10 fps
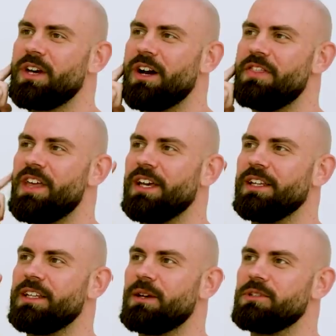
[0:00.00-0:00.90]
And
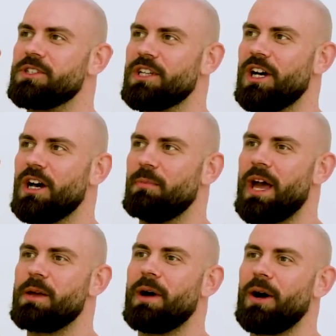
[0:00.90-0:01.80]
then there was uh,
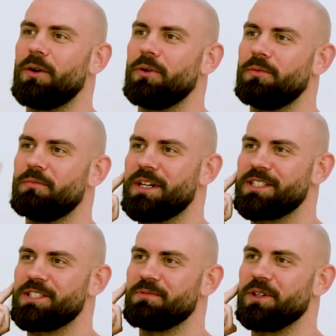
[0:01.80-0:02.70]
PayPal
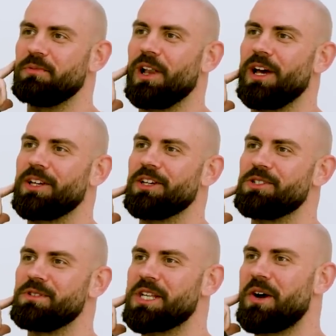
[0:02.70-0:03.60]
messaged me and were like,
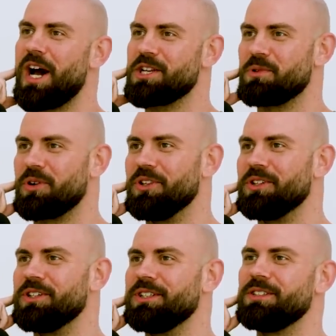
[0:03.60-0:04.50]
because you sell
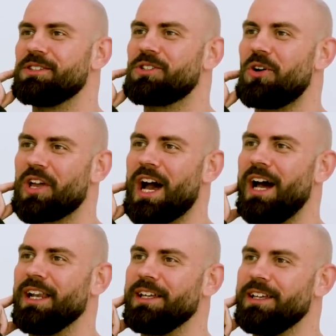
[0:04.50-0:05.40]
ashwagandha and Tongkat
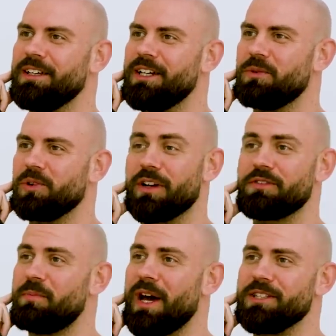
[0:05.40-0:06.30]
Ali, we're going to
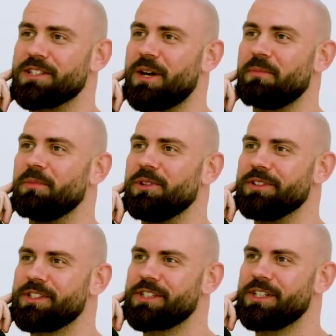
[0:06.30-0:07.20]
have to ban your
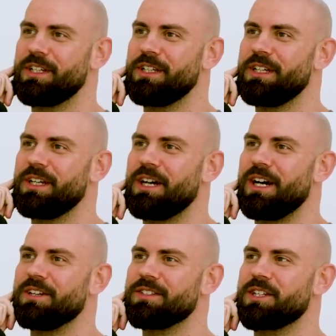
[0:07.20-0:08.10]
supplements.
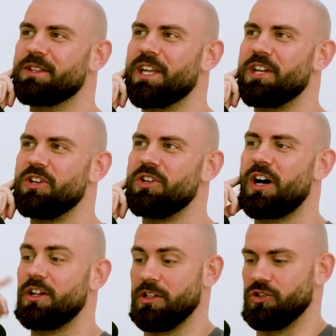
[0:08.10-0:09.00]
And I was like, then
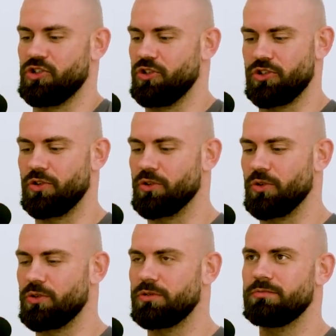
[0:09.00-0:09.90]
I'll just search on
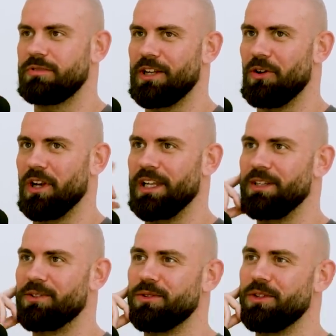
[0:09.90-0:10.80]
Google. They're not
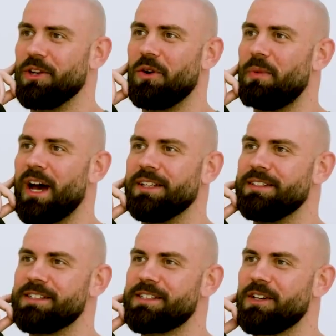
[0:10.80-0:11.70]
illegal. They're not
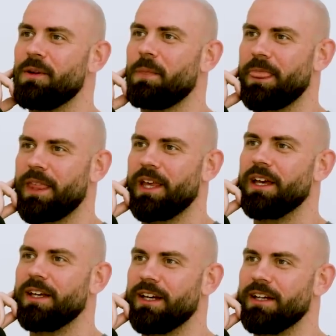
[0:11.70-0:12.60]
banned.
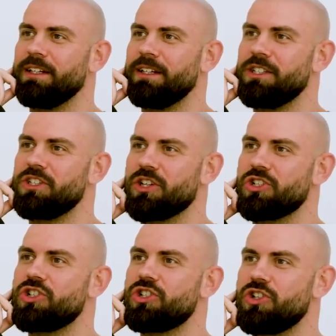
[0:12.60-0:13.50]
Yeah, yeah. Do you know how
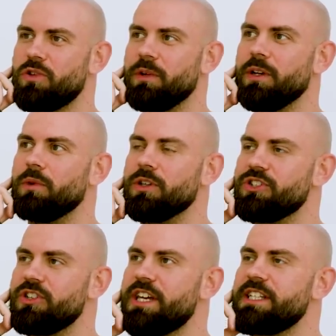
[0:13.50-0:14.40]
stupid it
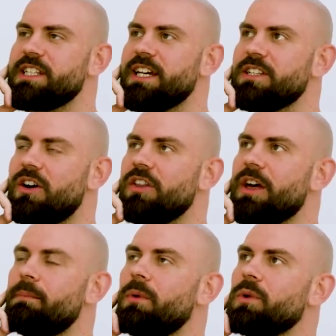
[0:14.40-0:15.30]
was that they said, oh,
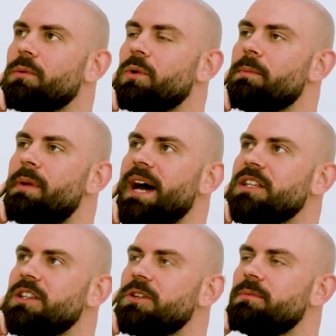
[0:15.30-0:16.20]
they're, we're, we're
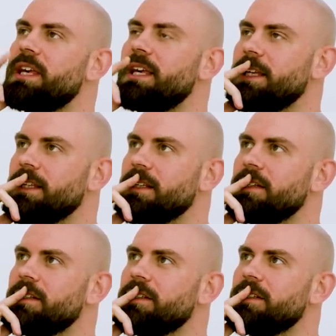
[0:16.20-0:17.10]
banning them
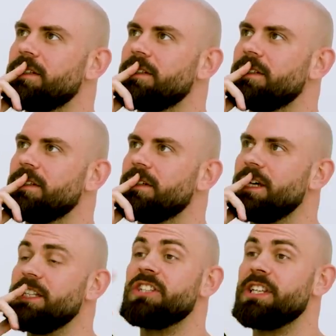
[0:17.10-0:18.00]
in
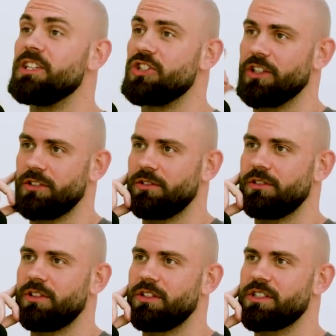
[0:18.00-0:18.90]
Indonesia.
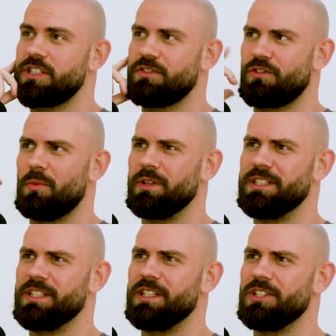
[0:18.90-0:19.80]
And I was like, it's from
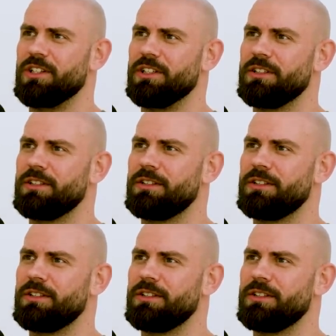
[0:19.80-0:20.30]
Indonesia.